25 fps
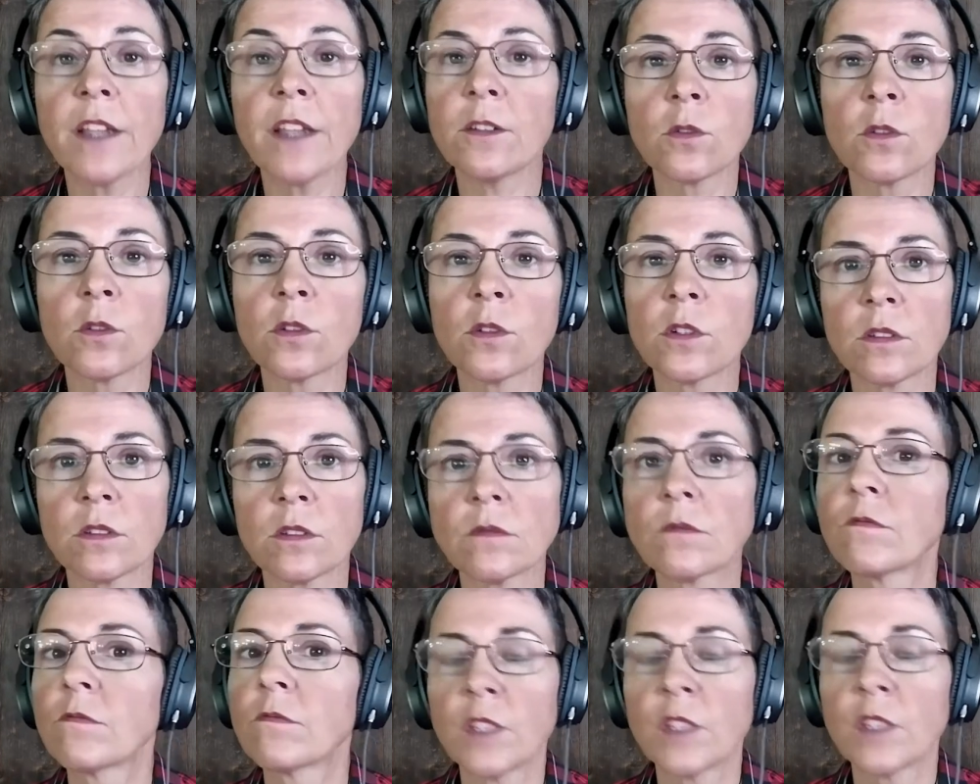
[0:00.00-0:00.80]

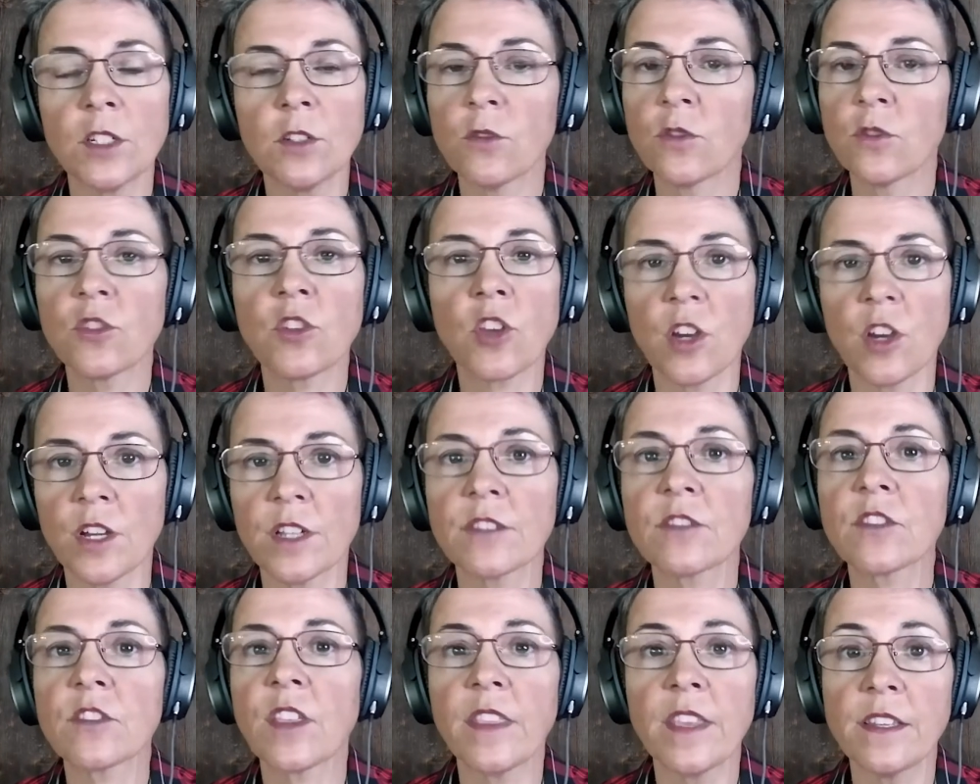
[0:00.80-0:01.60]
or reduce
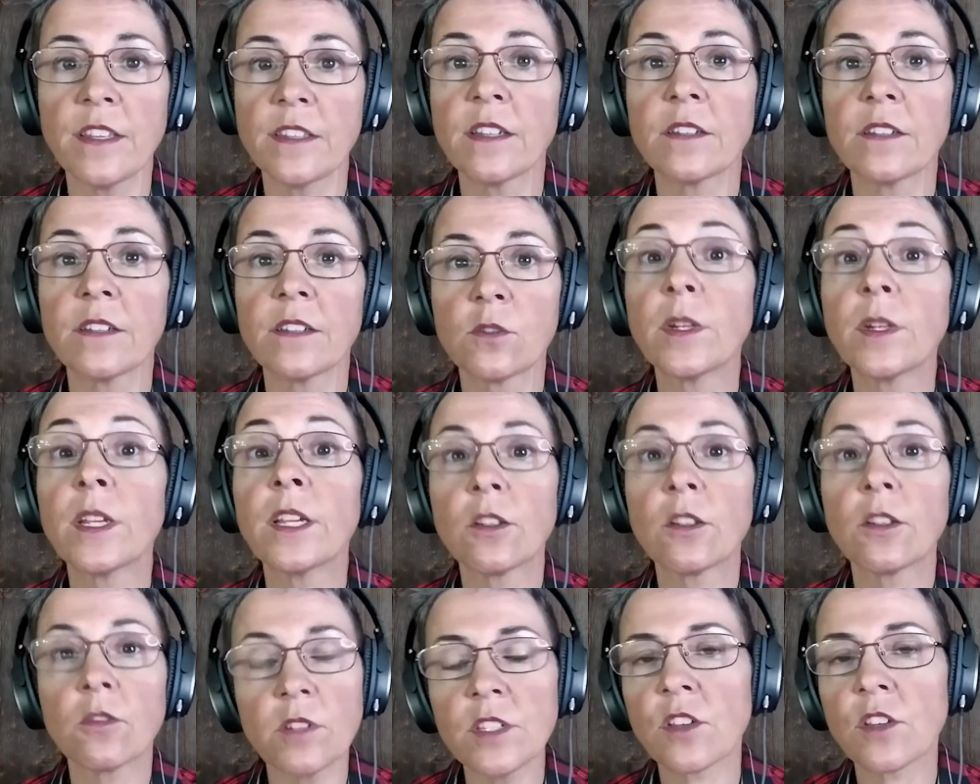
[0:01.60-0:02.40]
costs, and they tend to
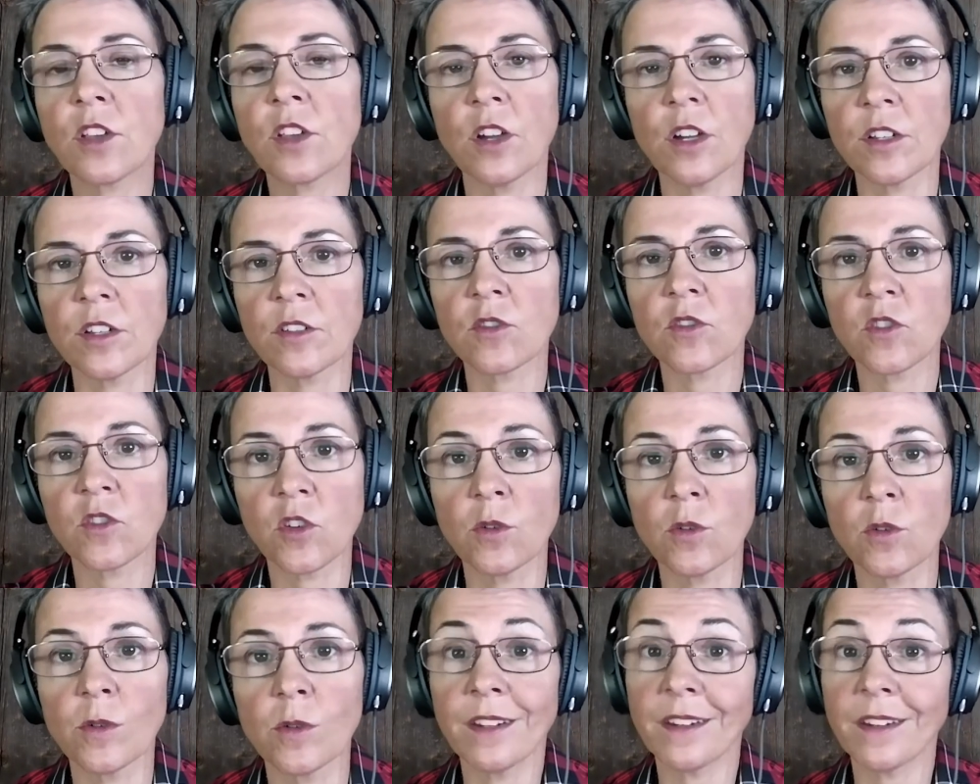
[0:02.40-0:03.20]
increase costs.
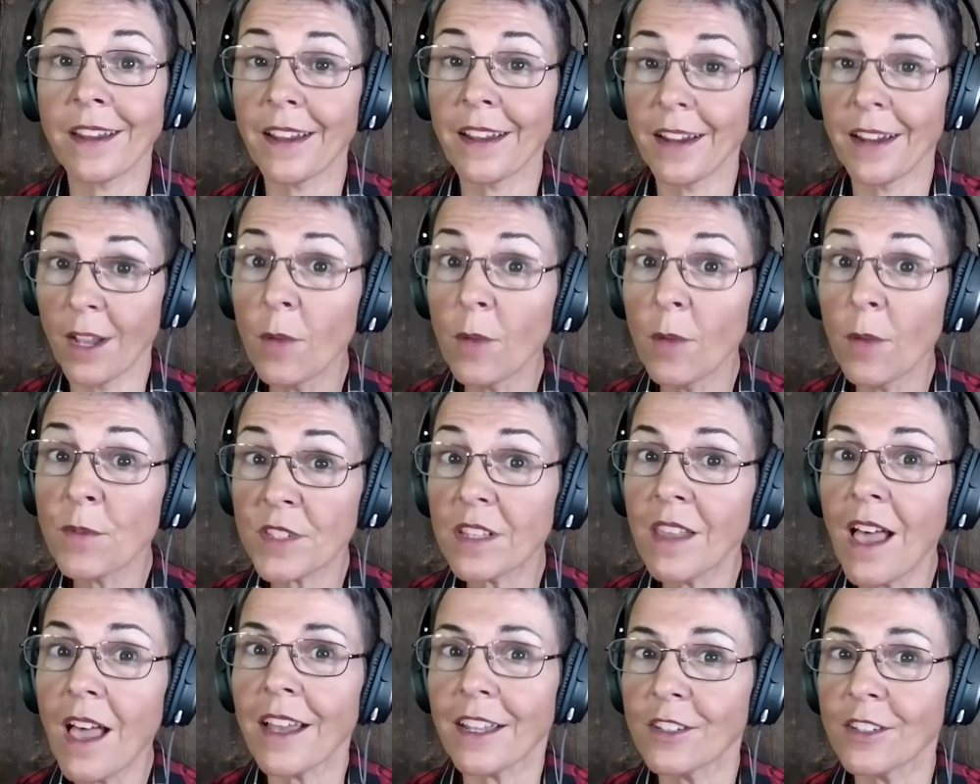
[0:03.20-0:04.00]
So it helps a
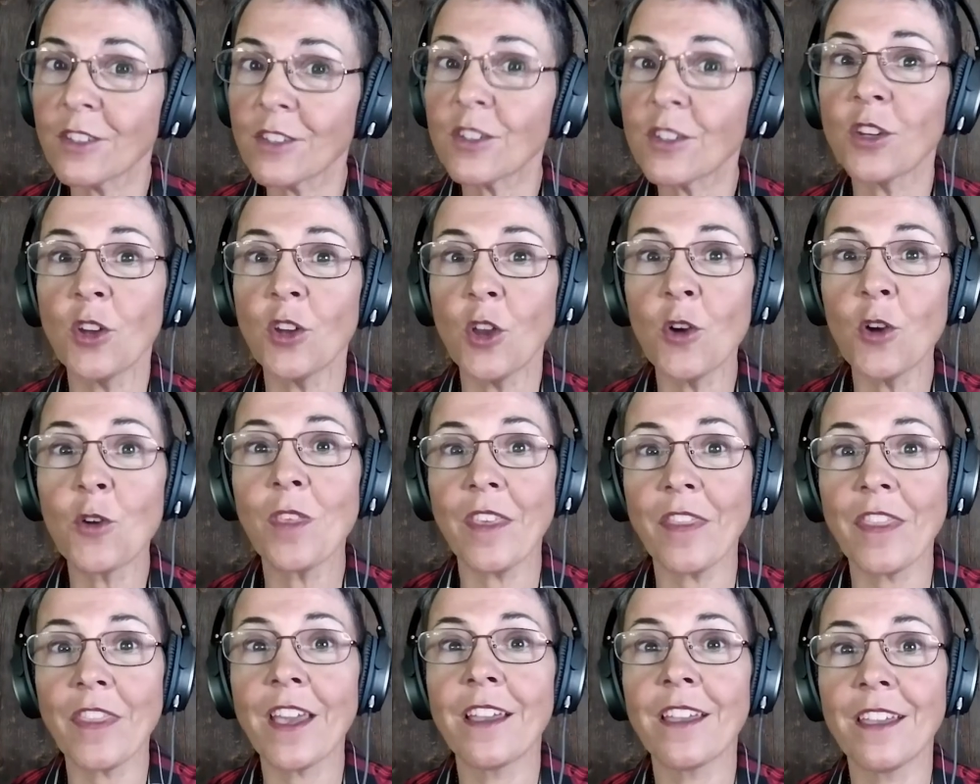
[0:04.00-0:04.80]
lot to know
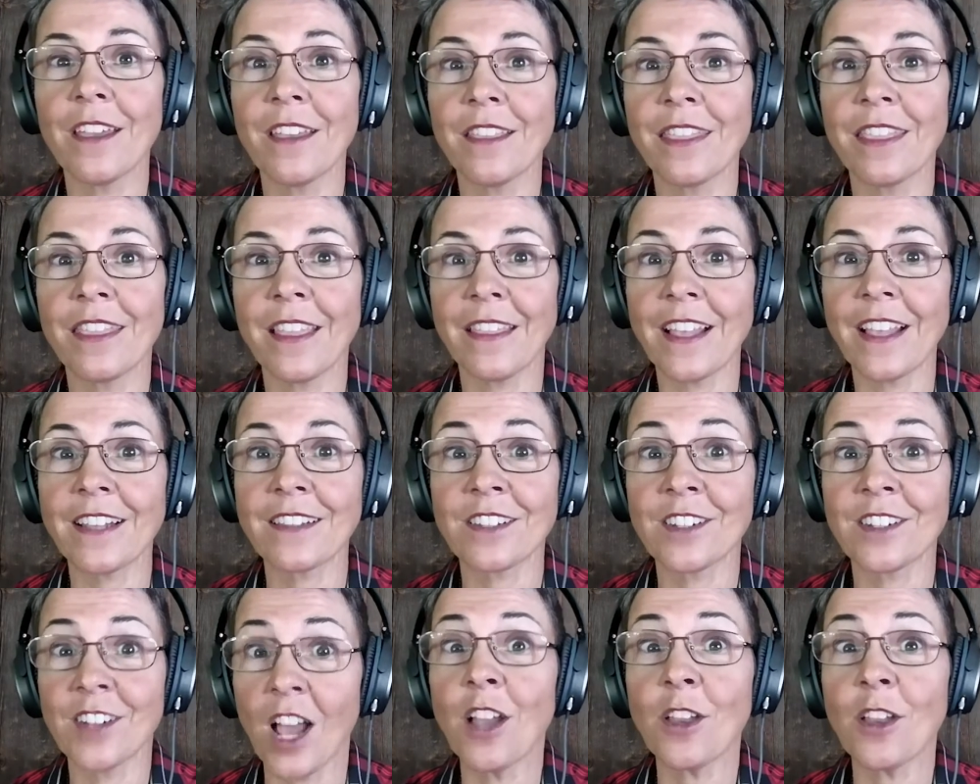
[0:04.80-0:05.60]

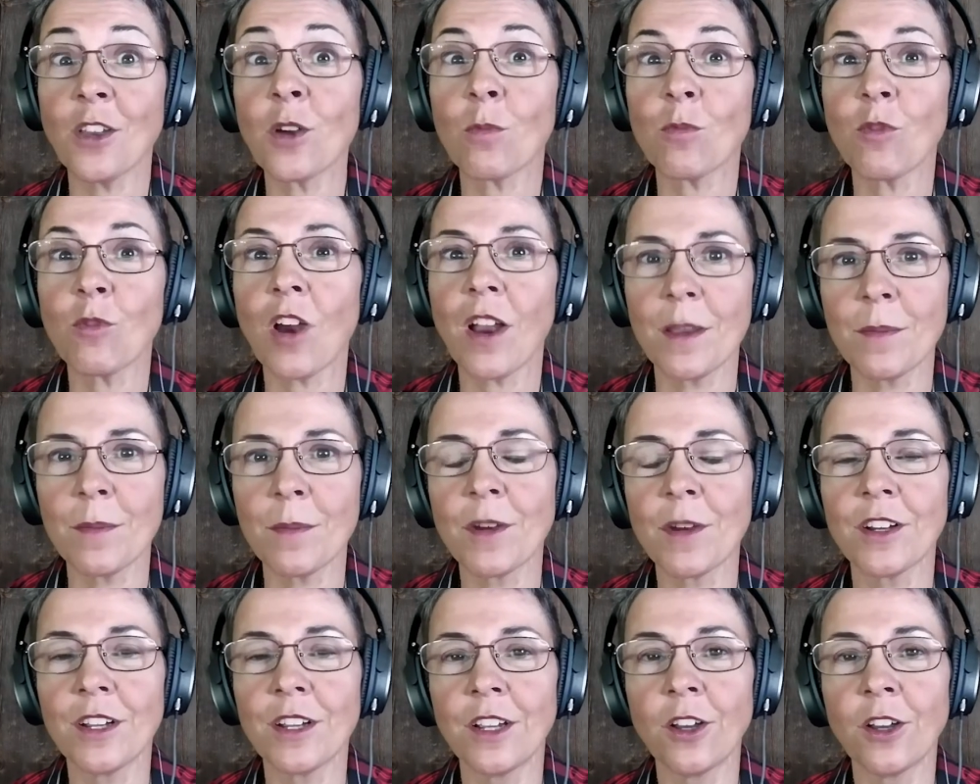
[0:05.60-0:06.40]
that's not your
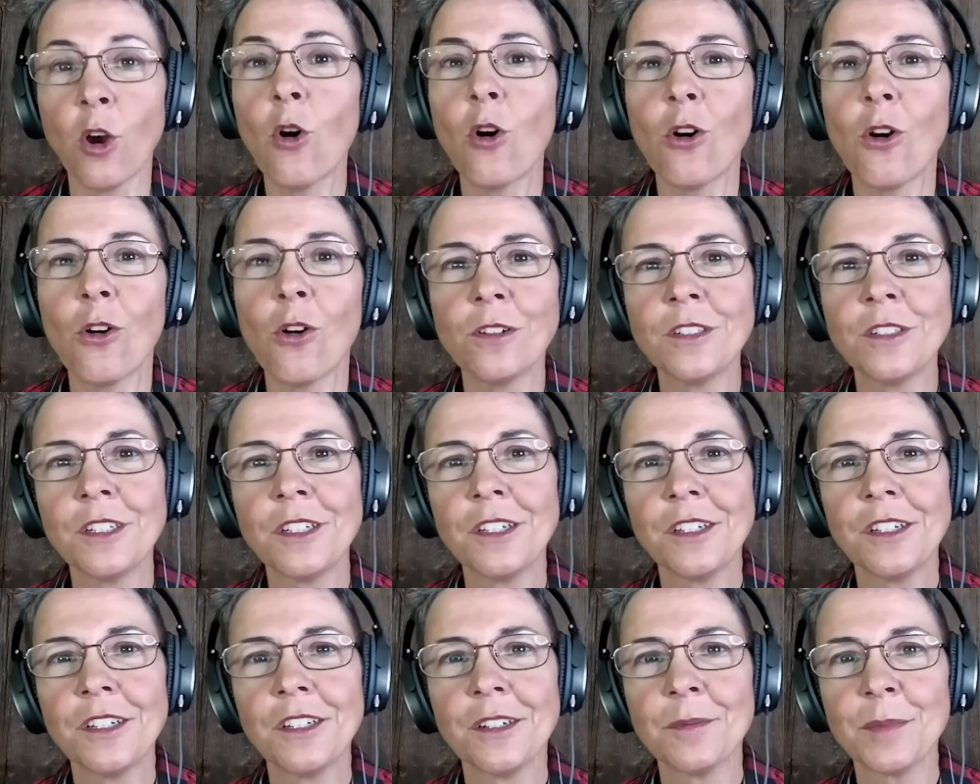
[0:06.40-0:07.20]
primary goal,
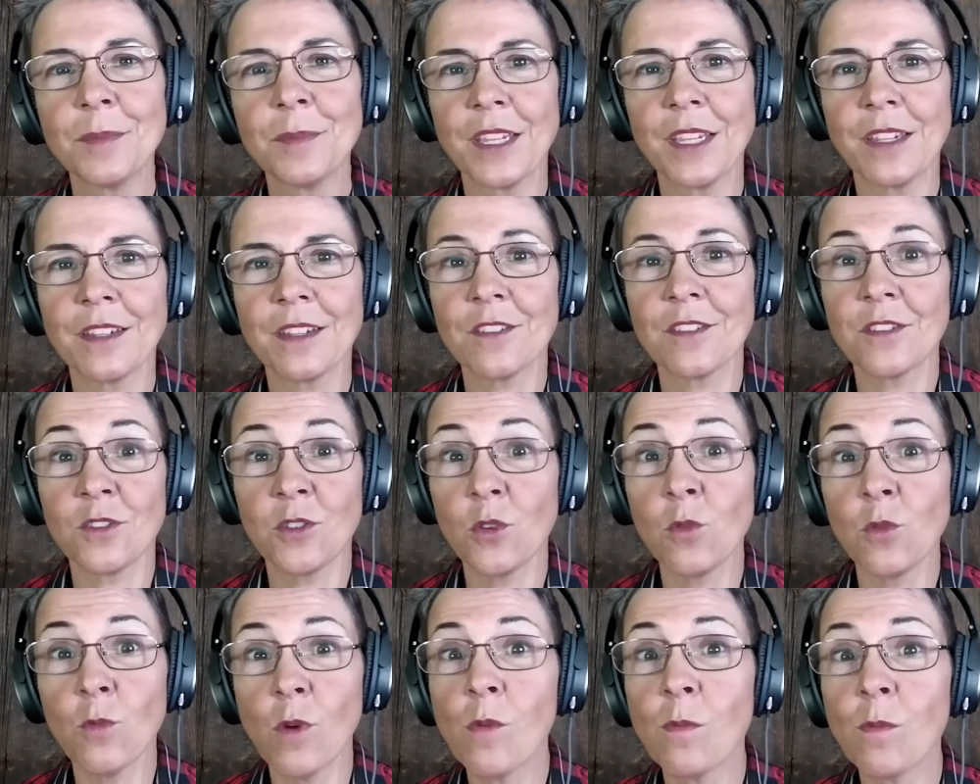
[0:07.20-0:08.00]
because
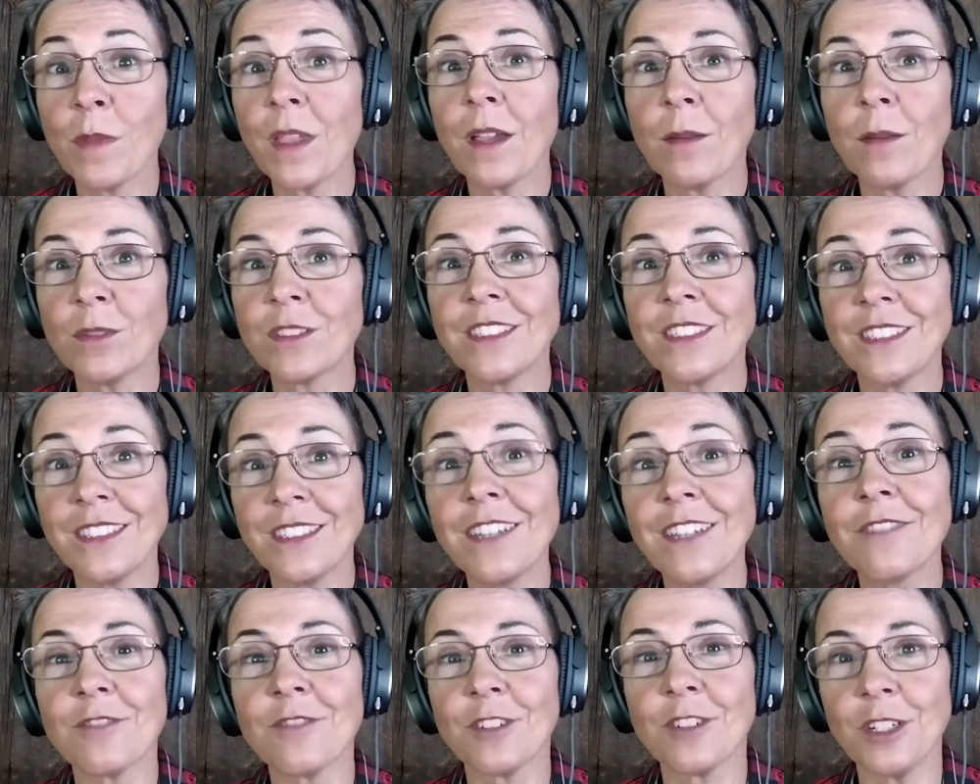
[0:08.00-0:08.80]
you won't be able to
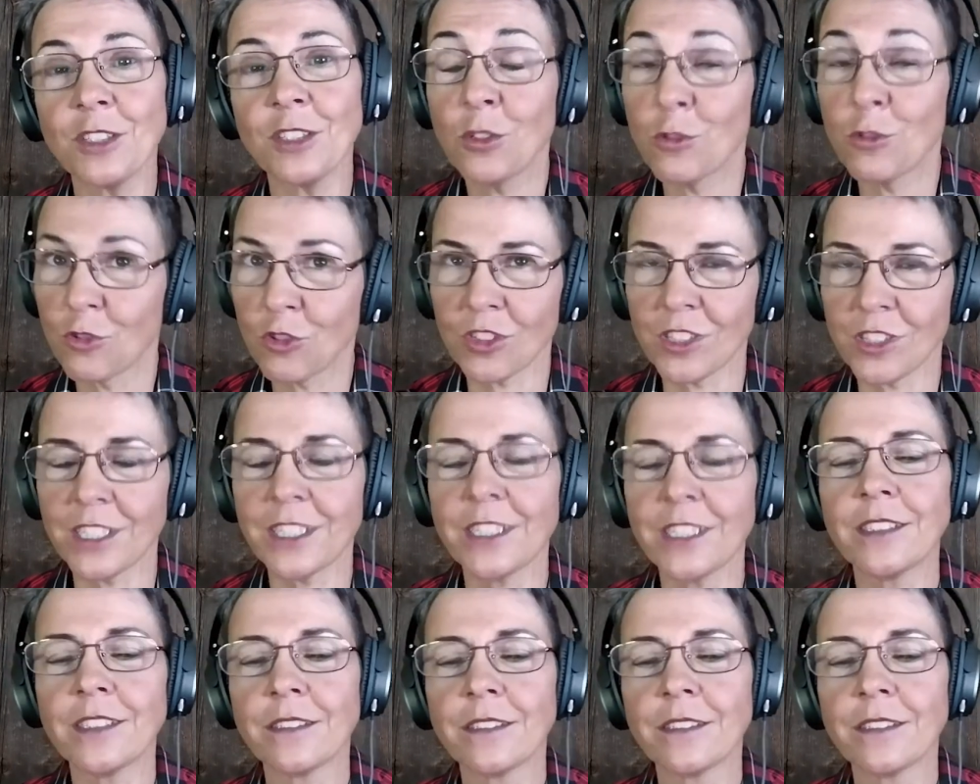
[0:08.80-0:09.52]
deliver it usually.